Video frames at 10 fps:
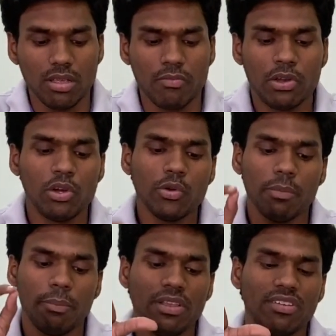When you do a
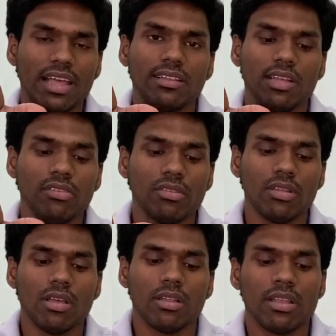pinch like this,
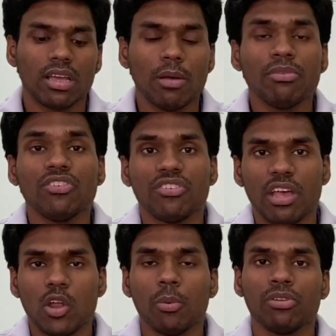there comes a
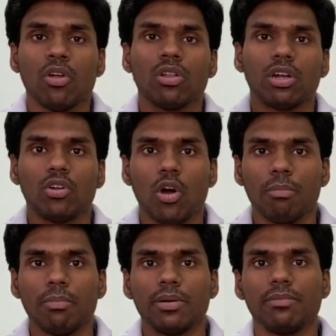share option on the
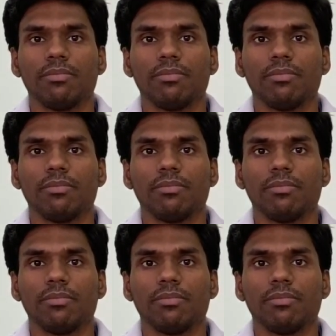top.